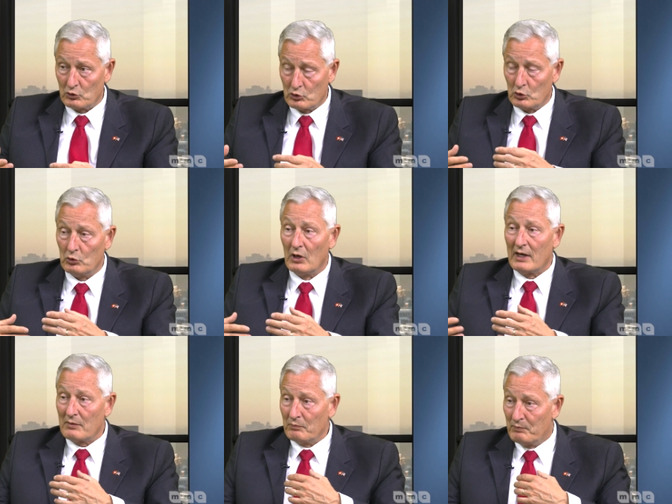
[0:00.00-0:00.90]
to
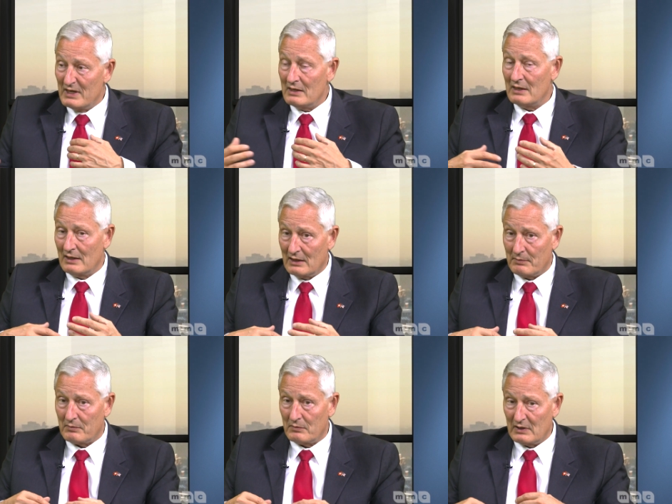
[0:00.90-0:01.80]
be
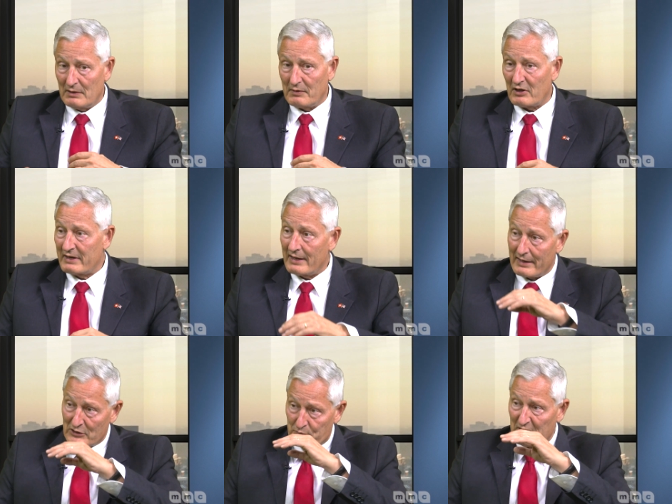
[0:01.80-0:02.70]
in America
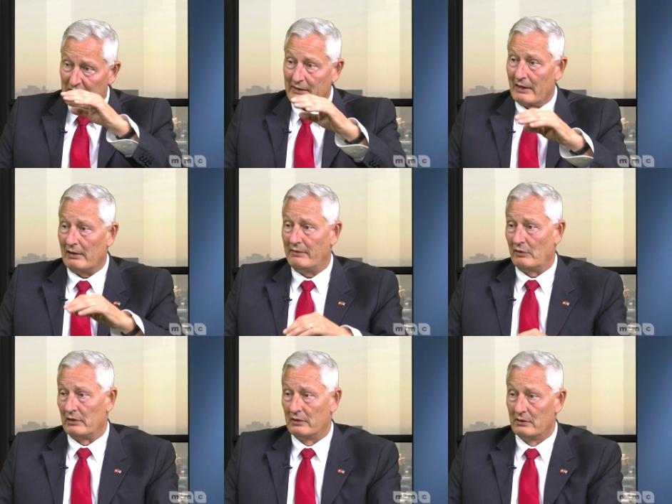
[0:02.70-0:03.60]
and speak at eye
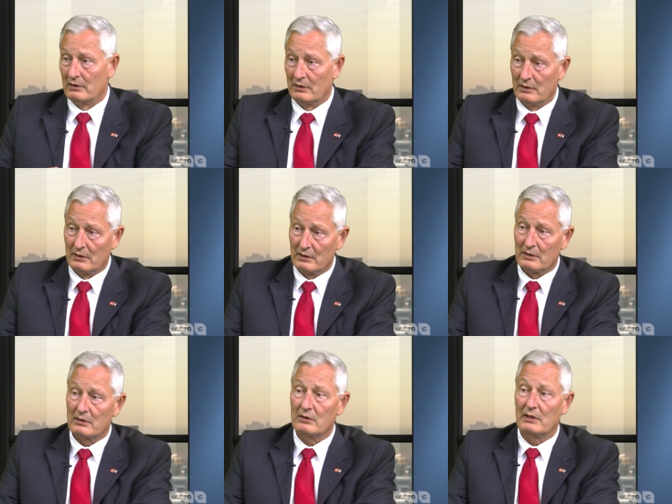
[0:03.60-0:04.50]
level. Well,
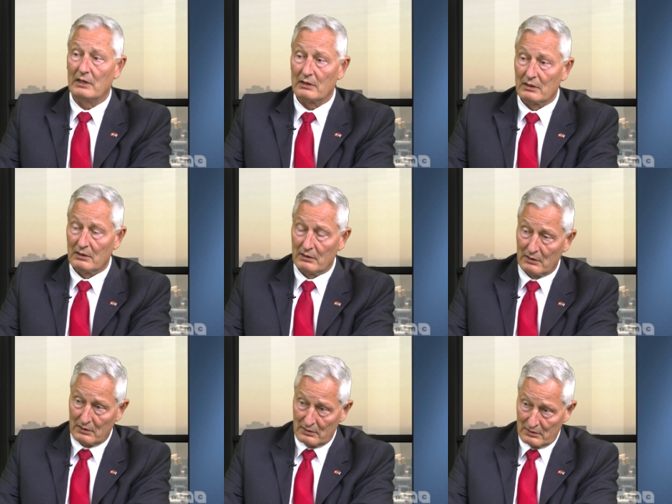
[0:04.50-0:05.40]
absolutely. And NIH
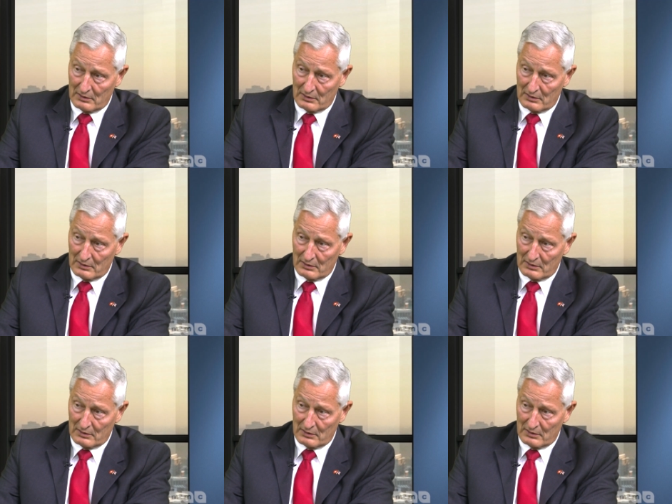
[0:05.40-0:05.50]
has